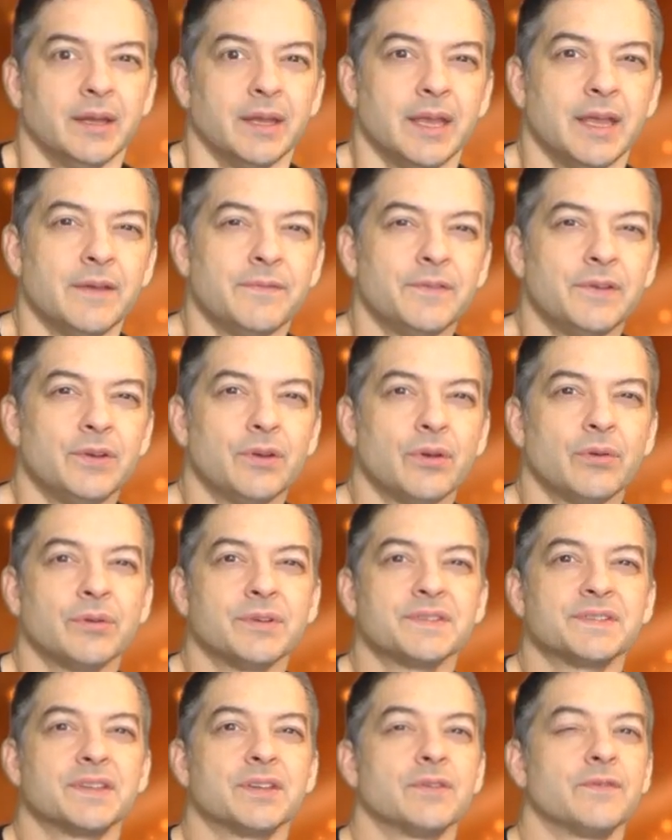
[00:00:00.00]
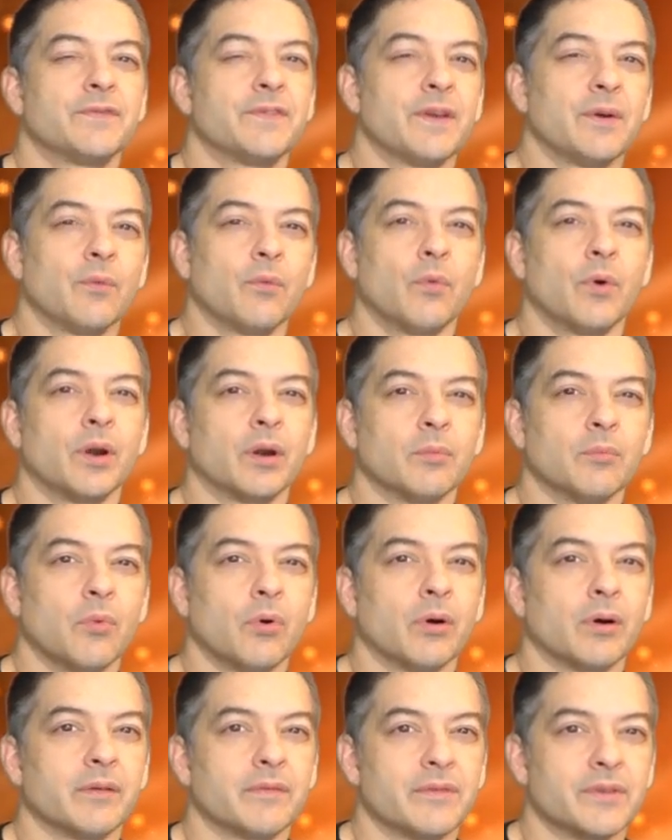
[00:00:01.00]
If you notice that you fit one or
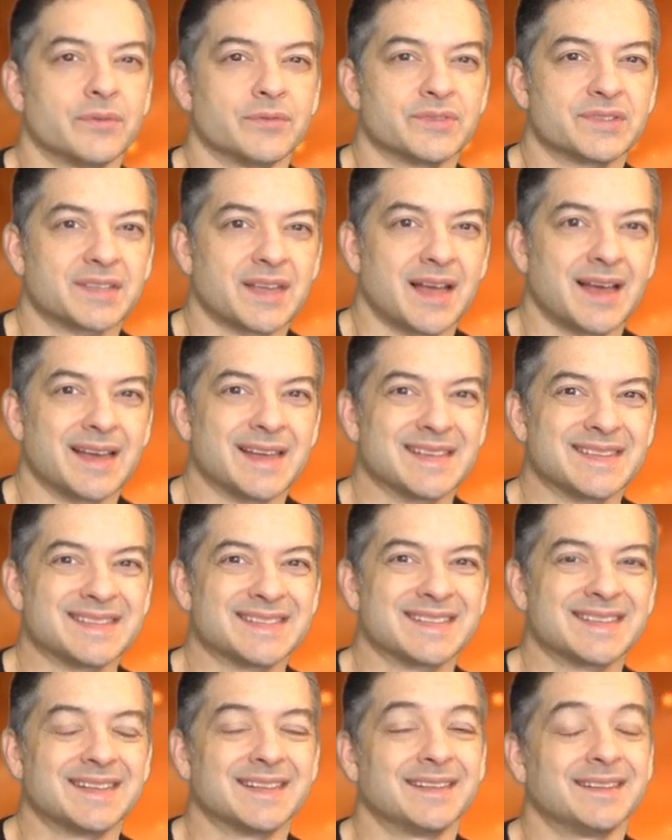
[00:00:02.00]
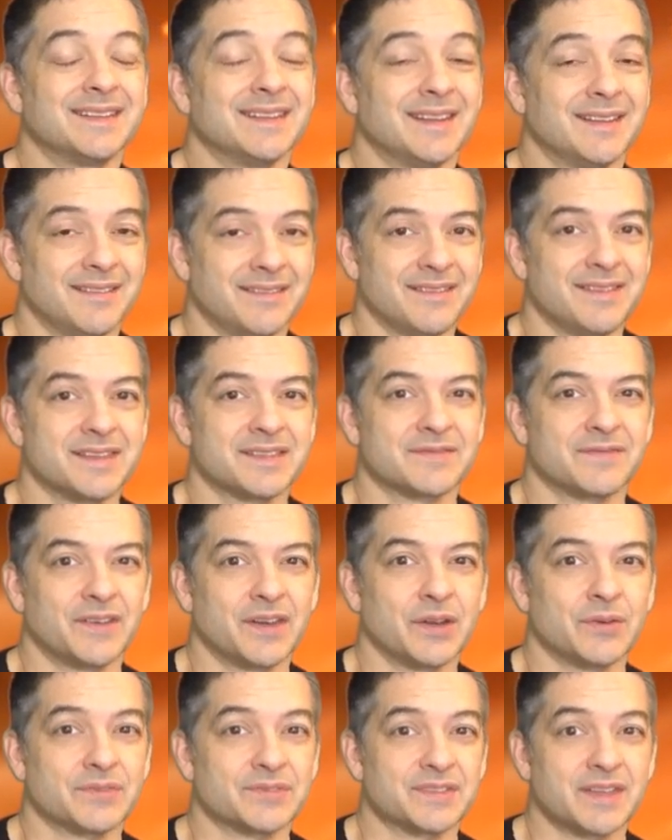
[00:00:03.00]
more of those signs, then this
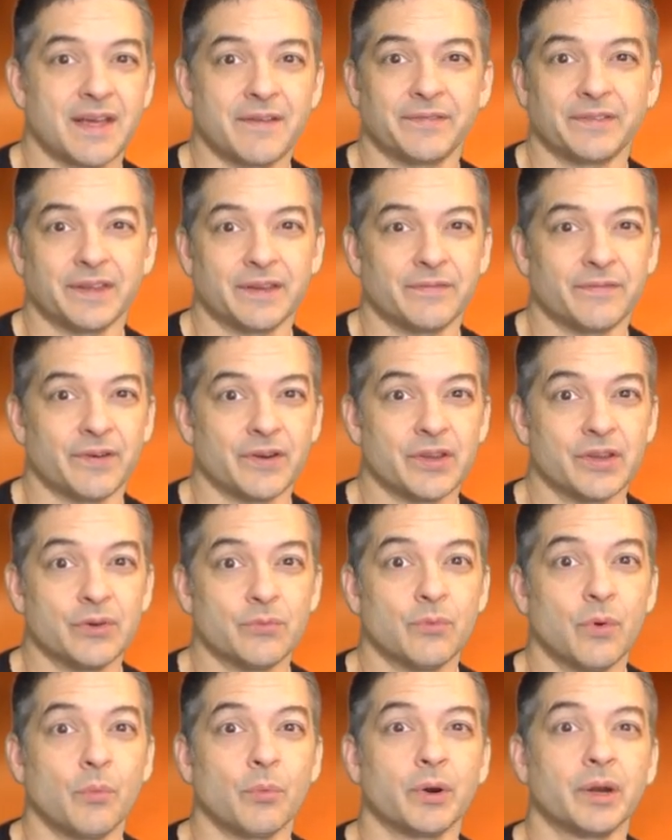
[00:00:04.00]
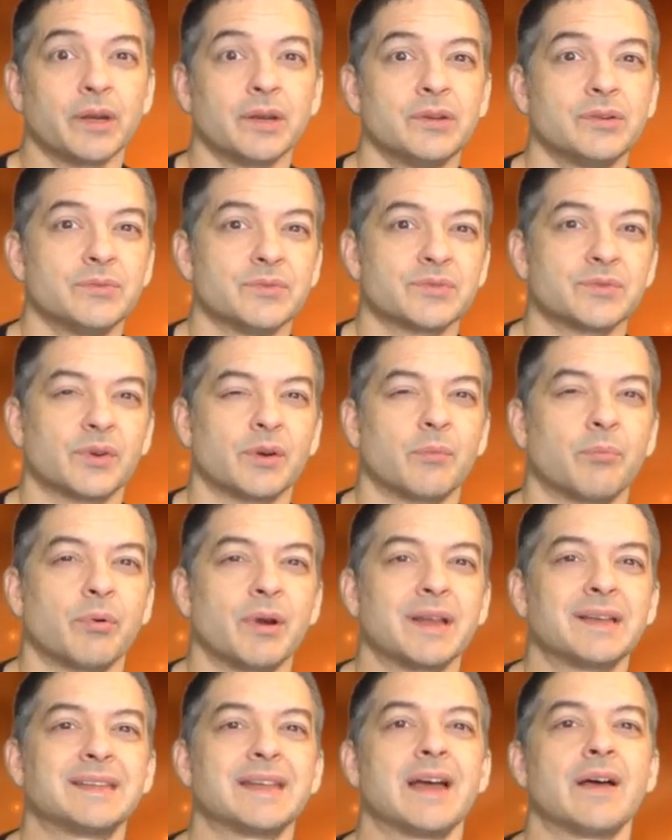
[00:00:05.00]
video is definitely for you. What we're going to do is we're going to
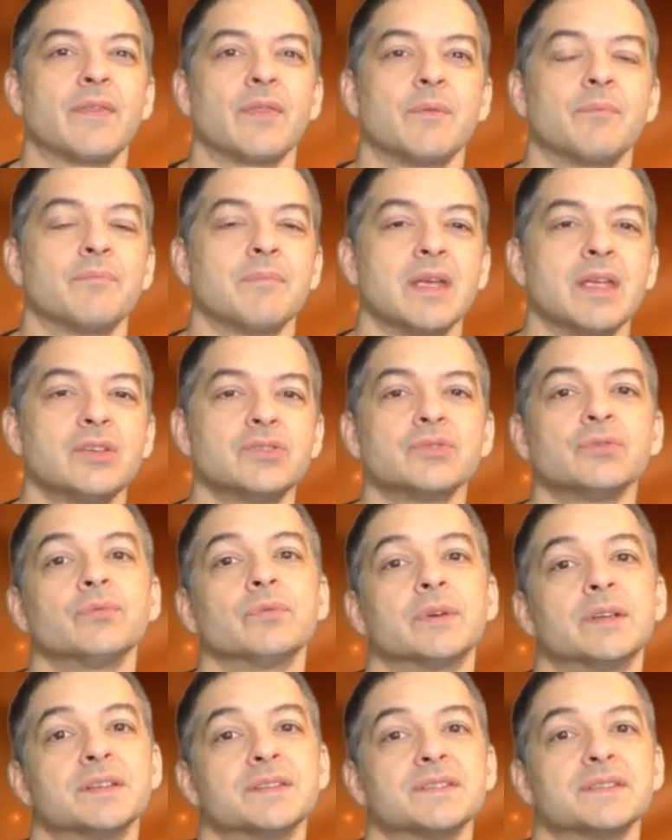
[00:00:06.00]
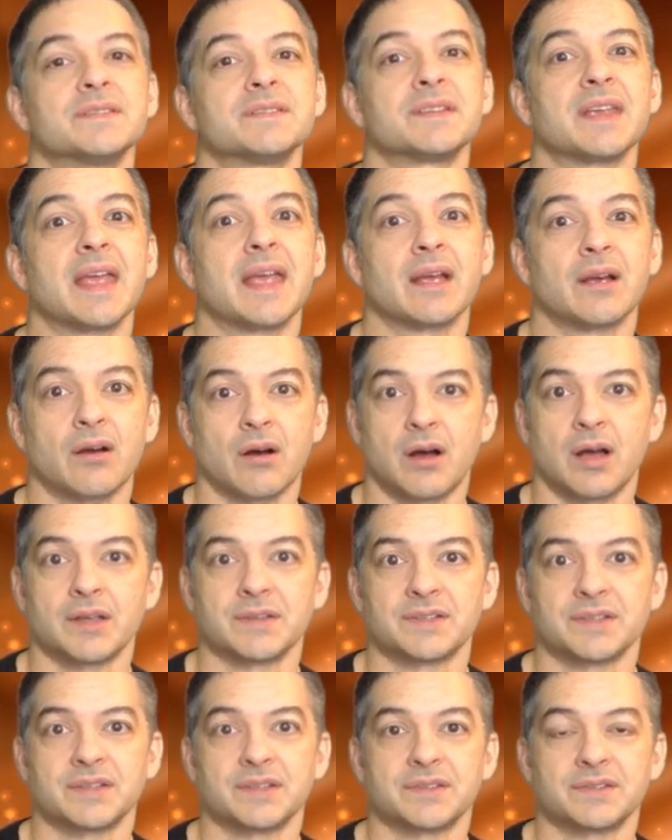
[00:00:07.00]
break down the major reasons and
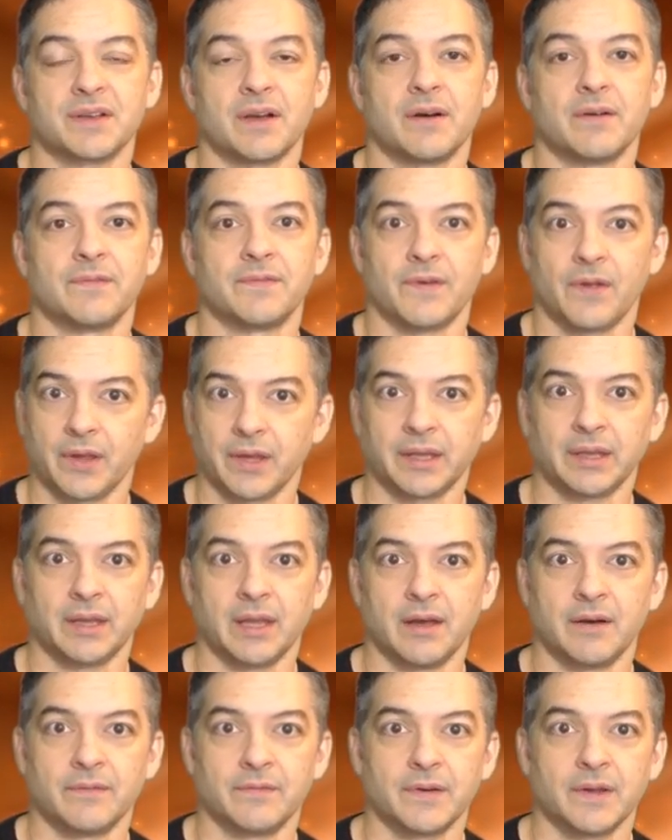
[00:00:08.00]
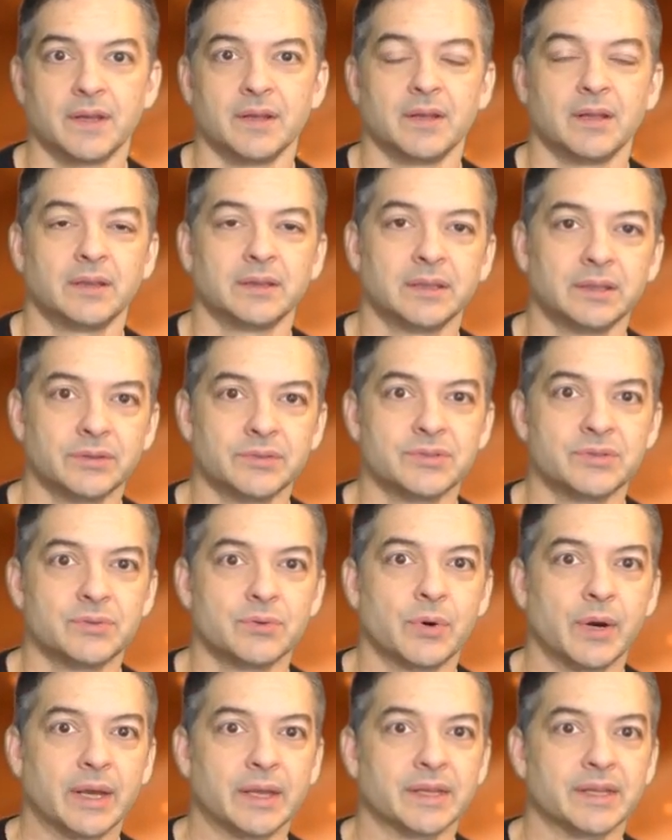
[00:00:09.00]
causes of falling in love a little too
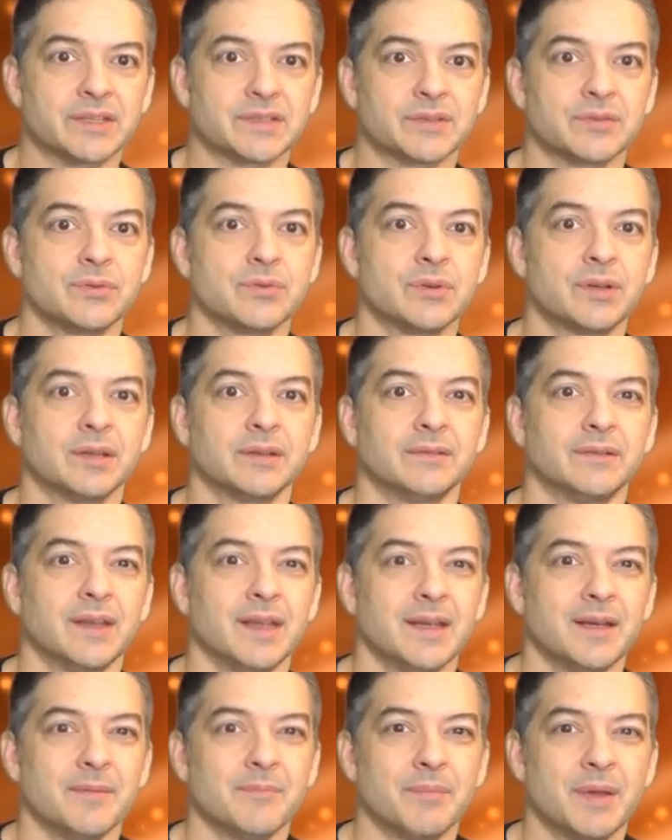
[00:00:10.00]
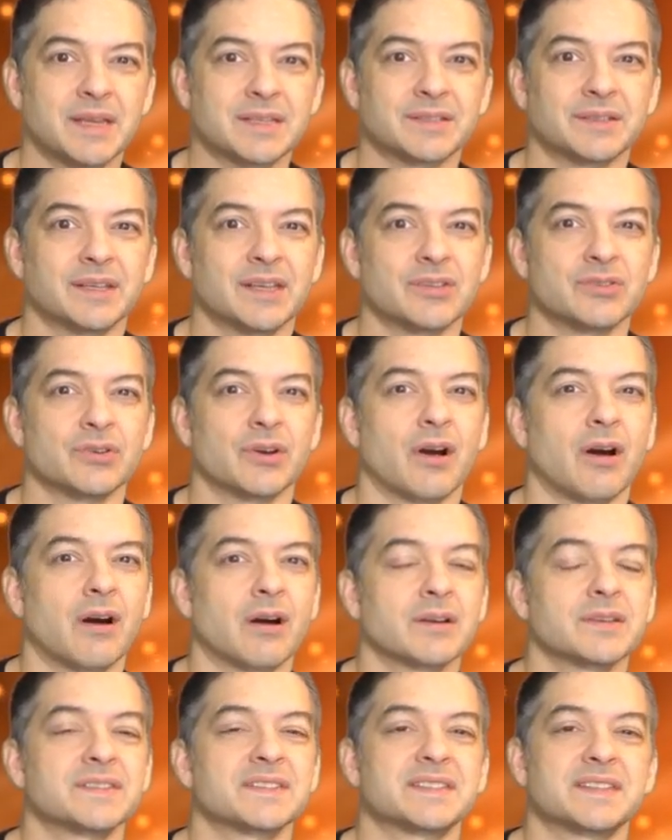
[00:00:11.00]
quickly so that you can basically get your
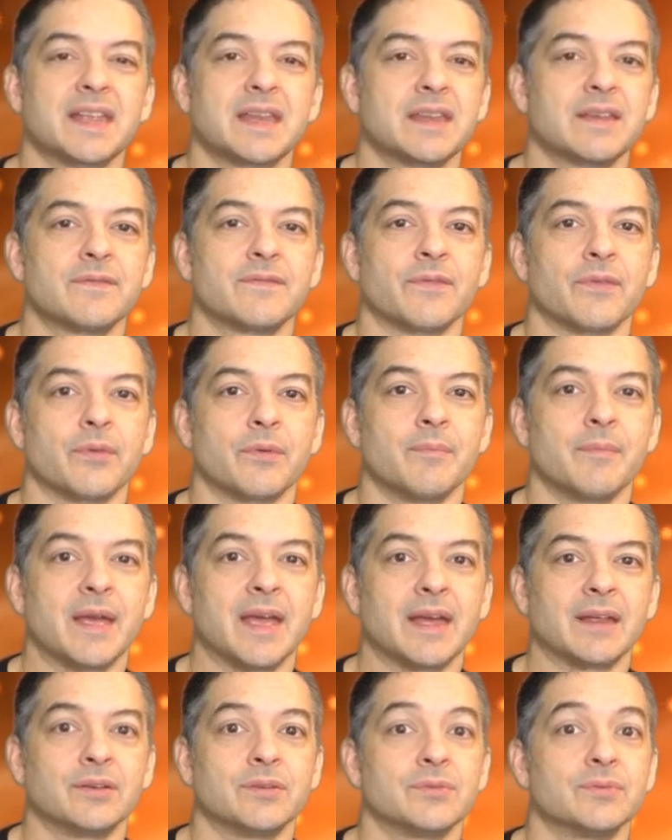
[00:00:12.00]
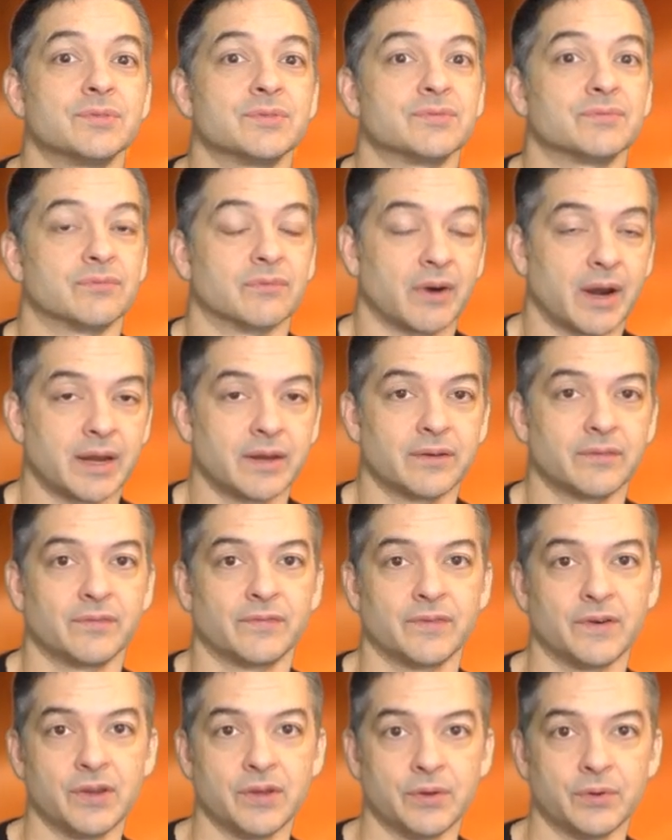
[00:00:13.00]
heart steady for the man who is right
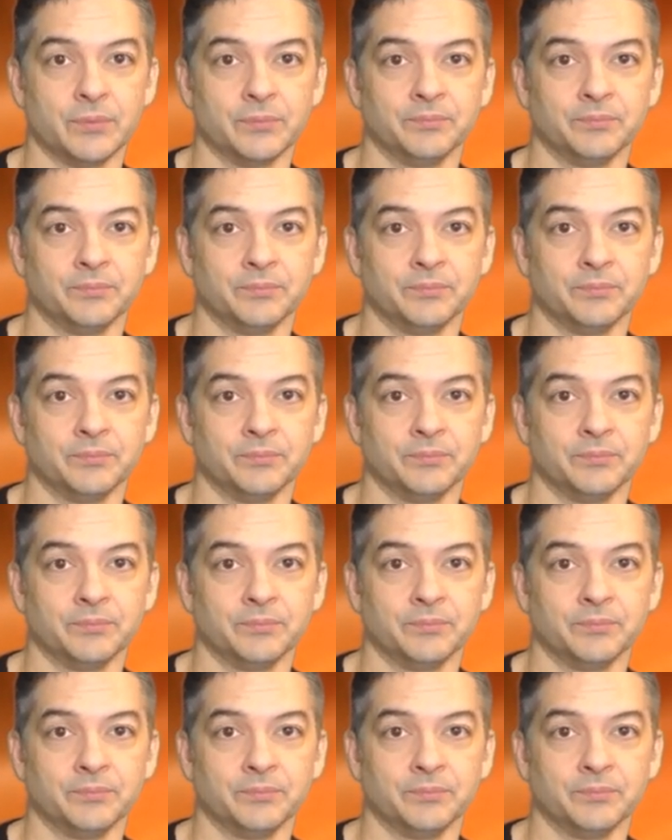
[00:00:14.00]
for you.